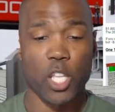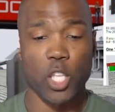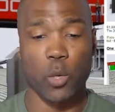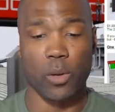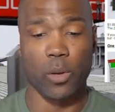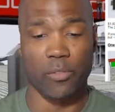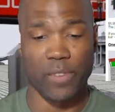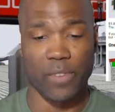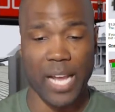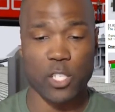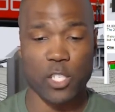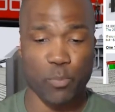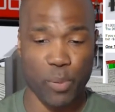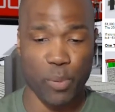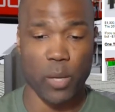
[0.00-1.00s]
you would have
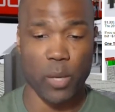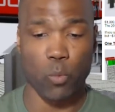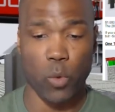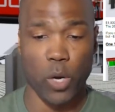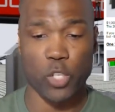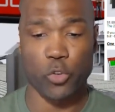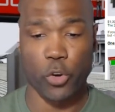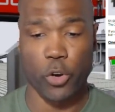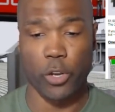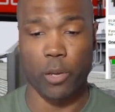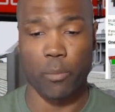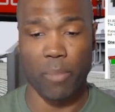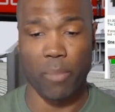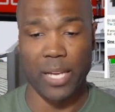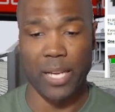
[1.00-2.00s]
not spent $1
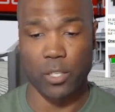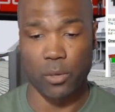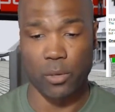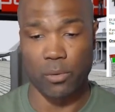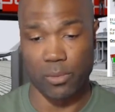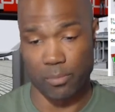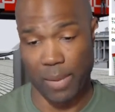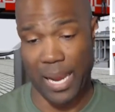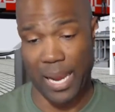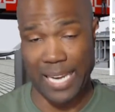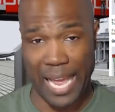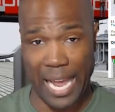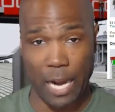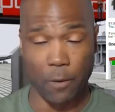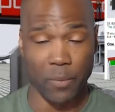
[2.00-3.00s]
trillion by
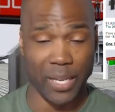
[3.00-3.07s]
now.